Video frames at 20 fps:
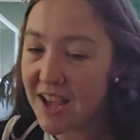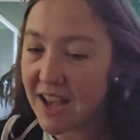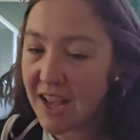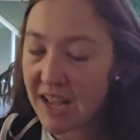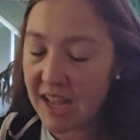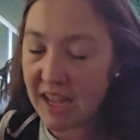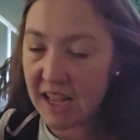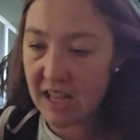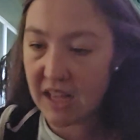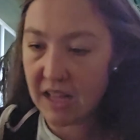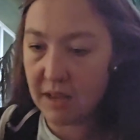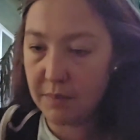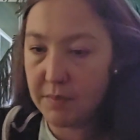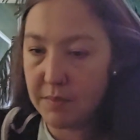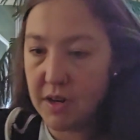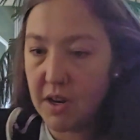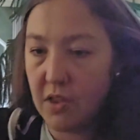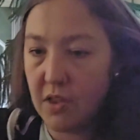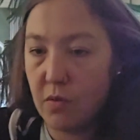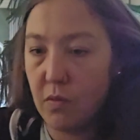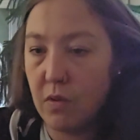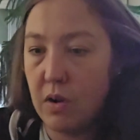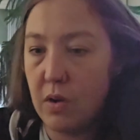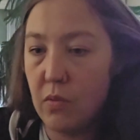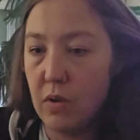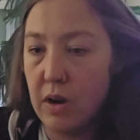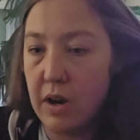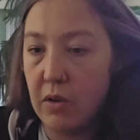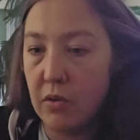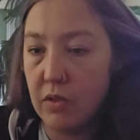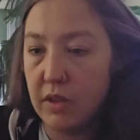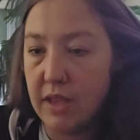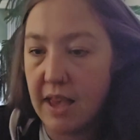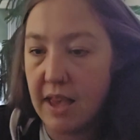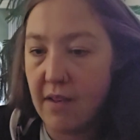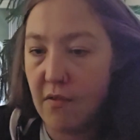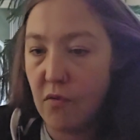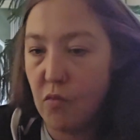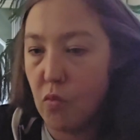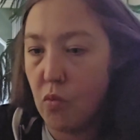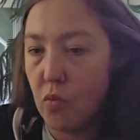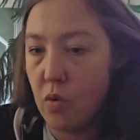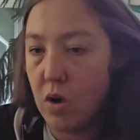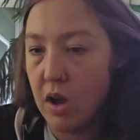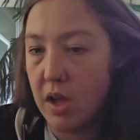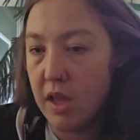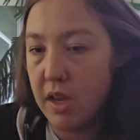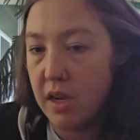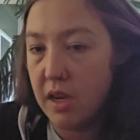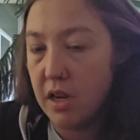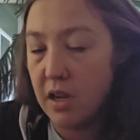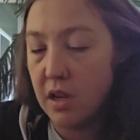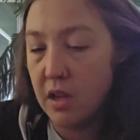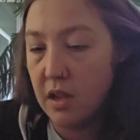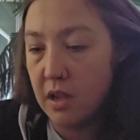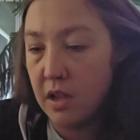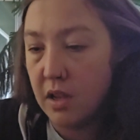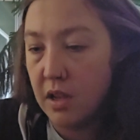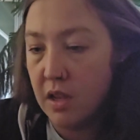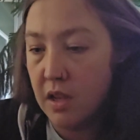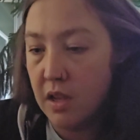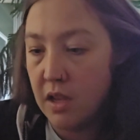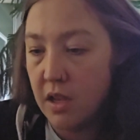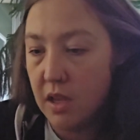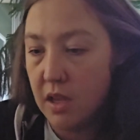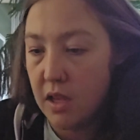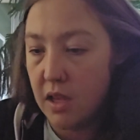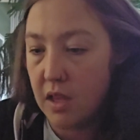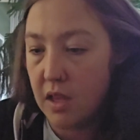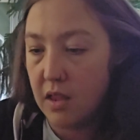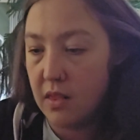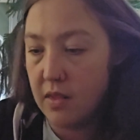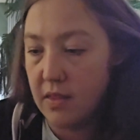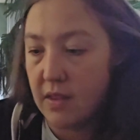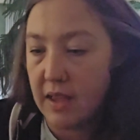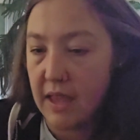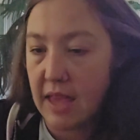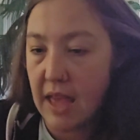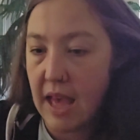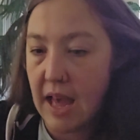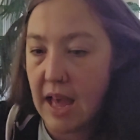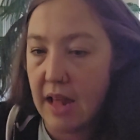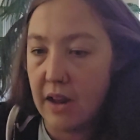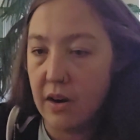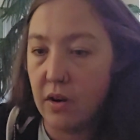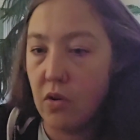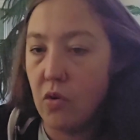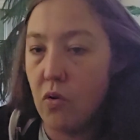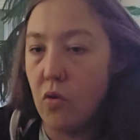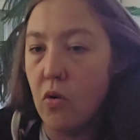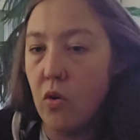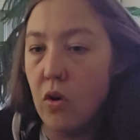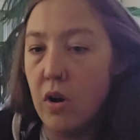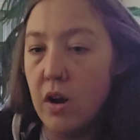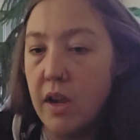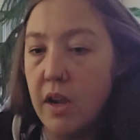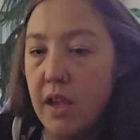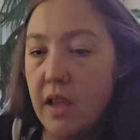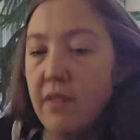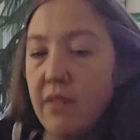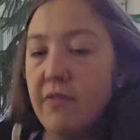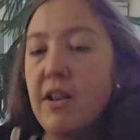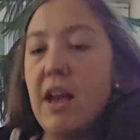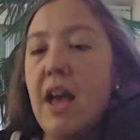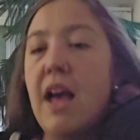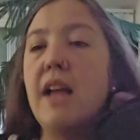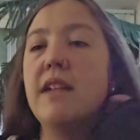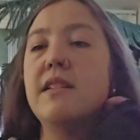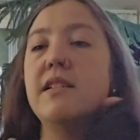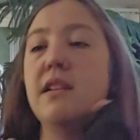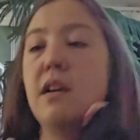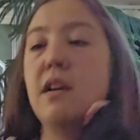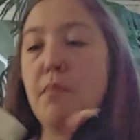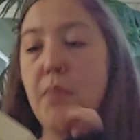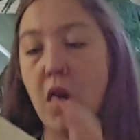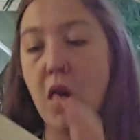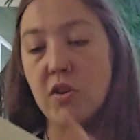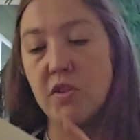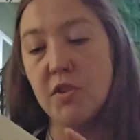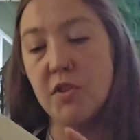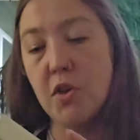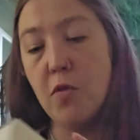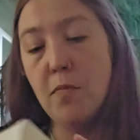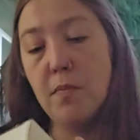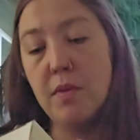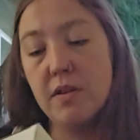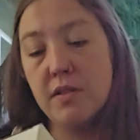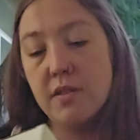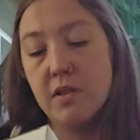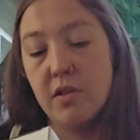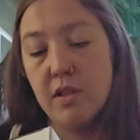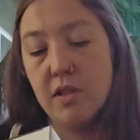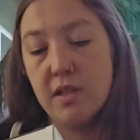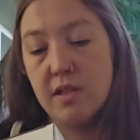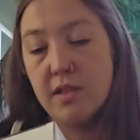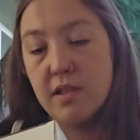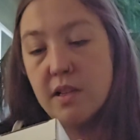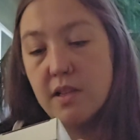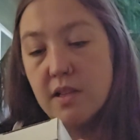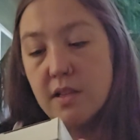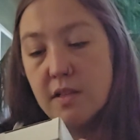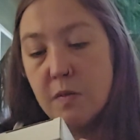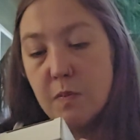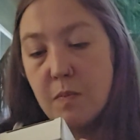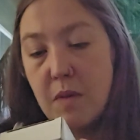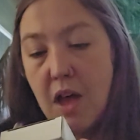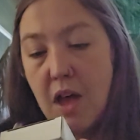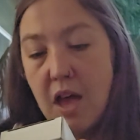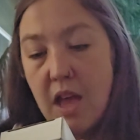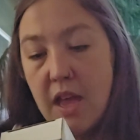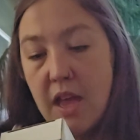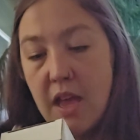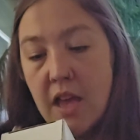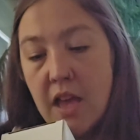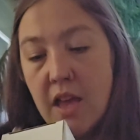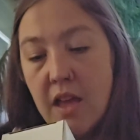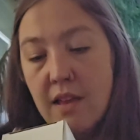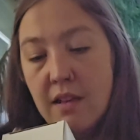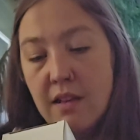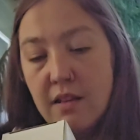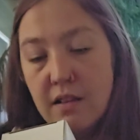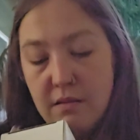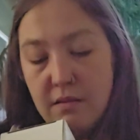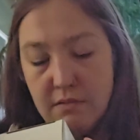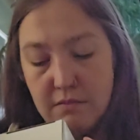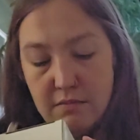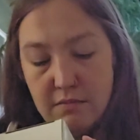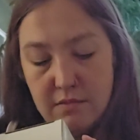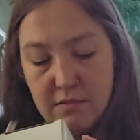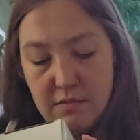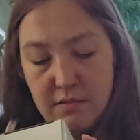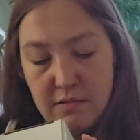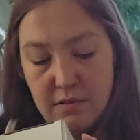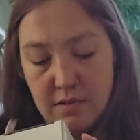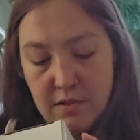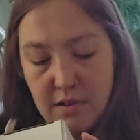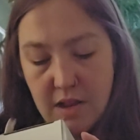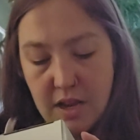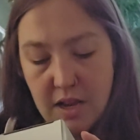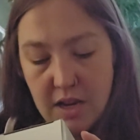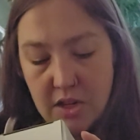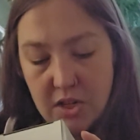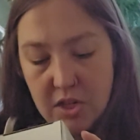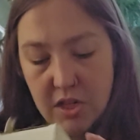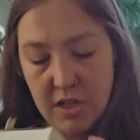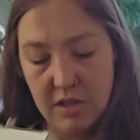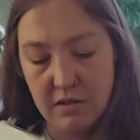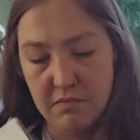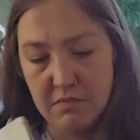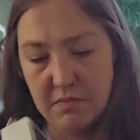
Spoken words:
Another one where I only have one in the category, I've got a bar soap. So this is by, actually,